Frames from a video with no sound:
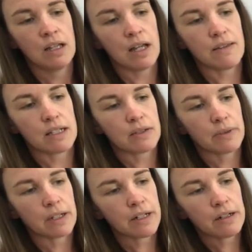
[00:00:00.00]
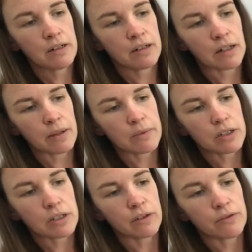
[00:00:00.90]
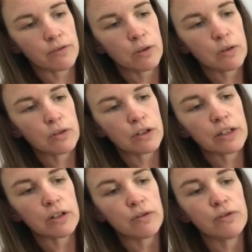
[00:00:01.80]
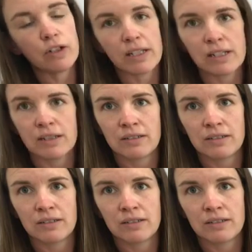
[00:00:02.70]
And this one here, I'm just gonna fold a little foot.